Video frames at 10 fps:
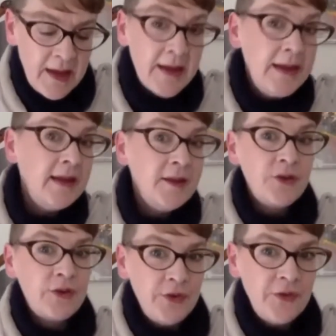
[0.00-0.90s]
And he
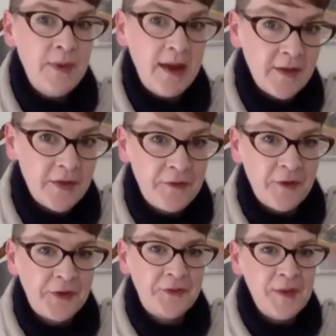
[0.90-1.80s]
introduced me as the
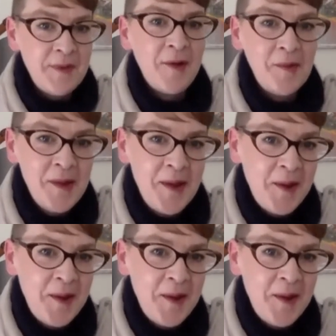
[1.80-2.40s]
first female